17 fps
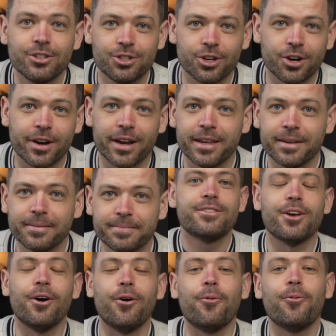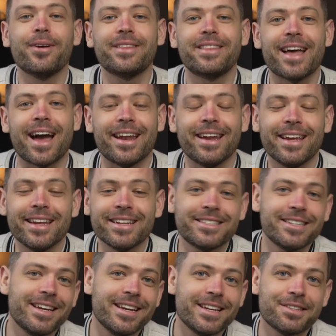journey. So with that, in
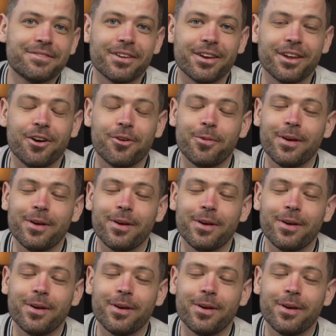today's video,